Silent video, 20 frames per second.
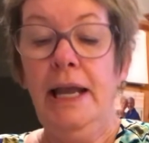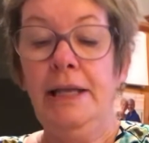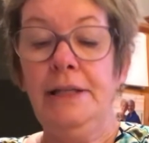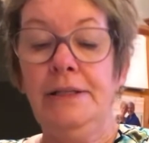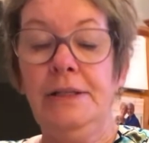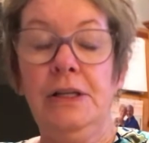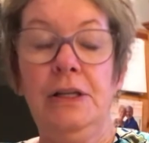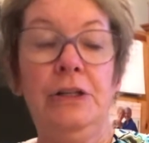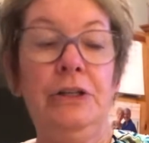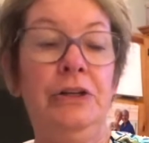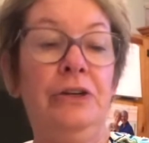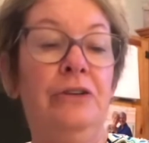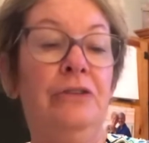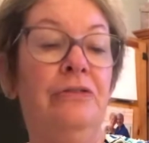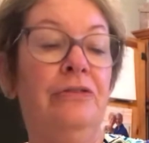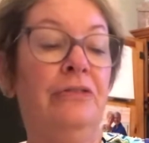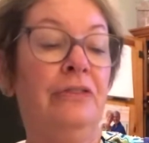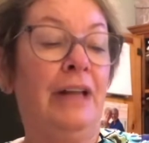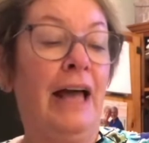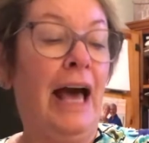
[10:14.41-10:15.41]
It's
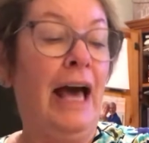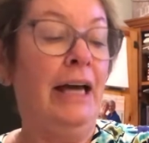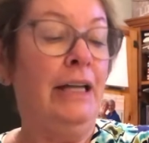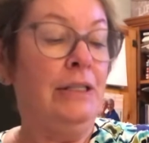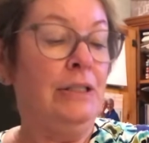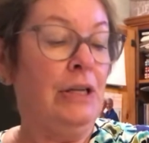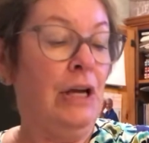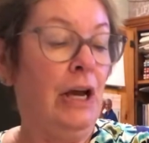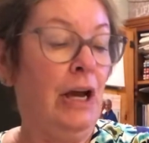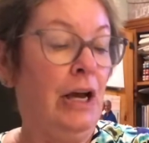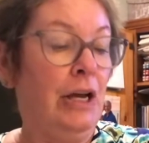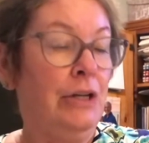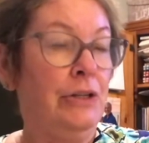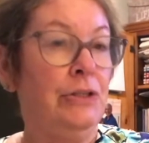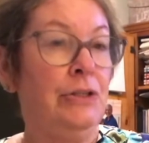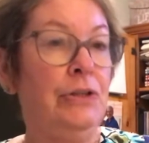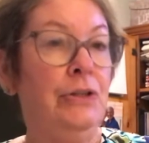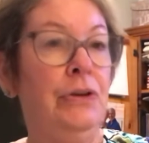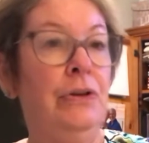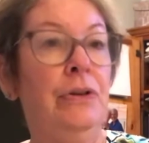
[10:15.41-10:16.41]
glued flat
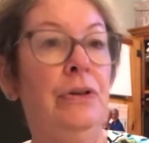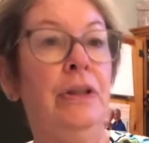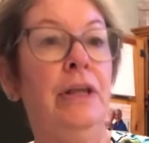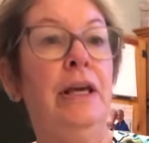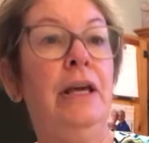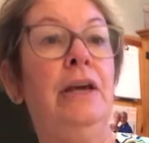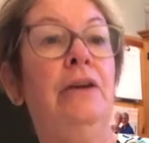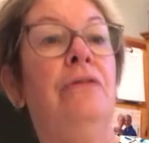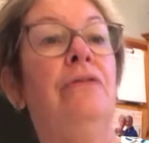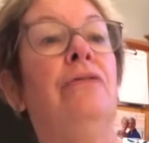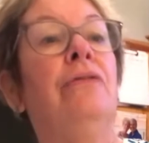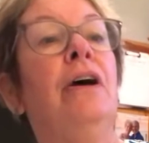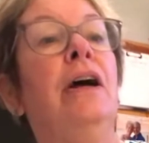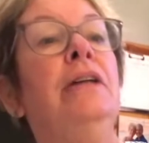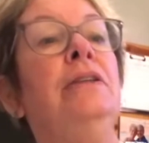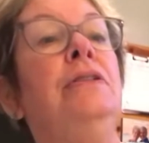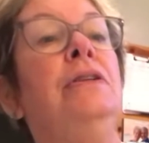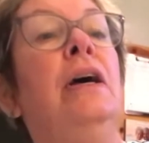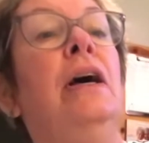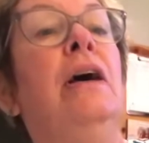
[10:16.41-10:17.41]
onto the
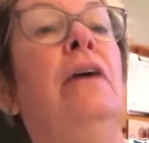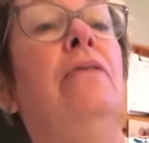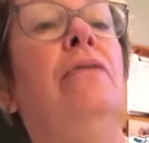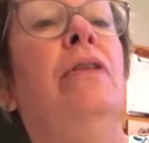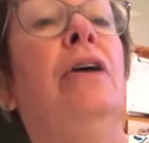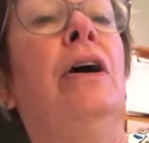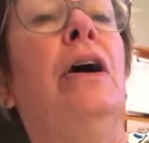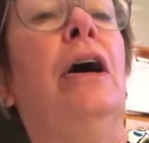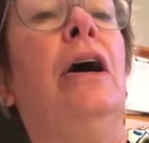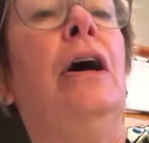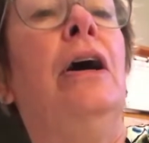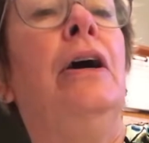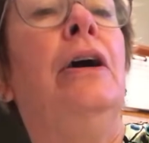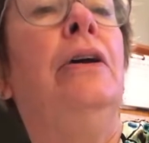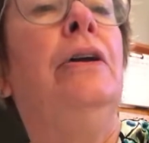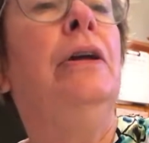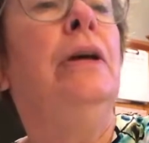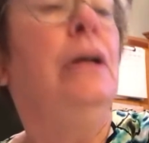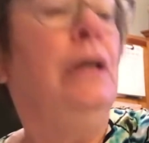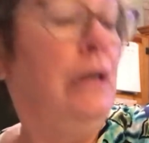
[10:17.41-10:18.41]
front of the
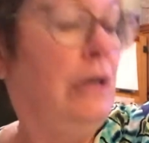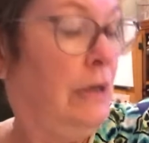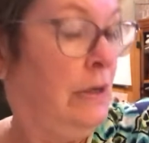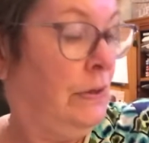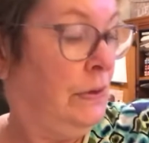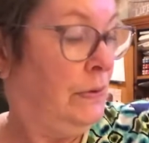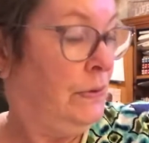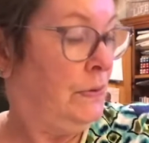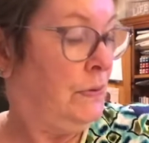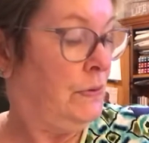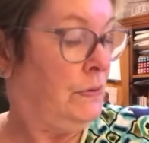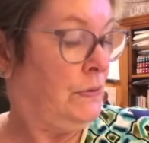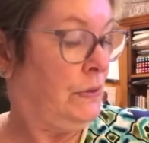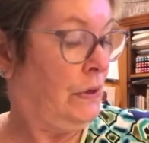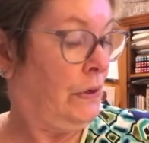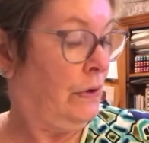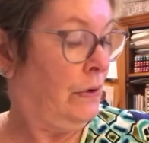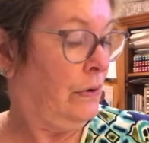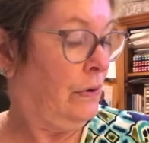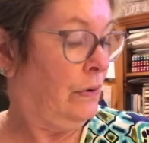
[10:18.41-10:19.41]
card,
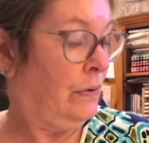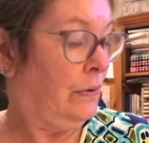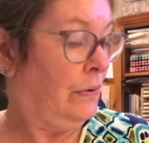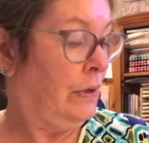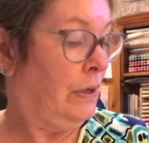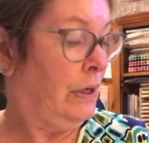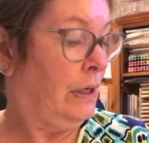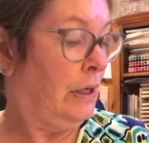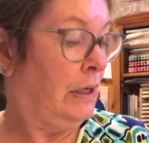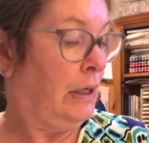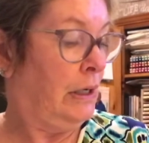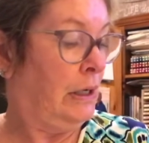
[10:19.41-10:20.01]
so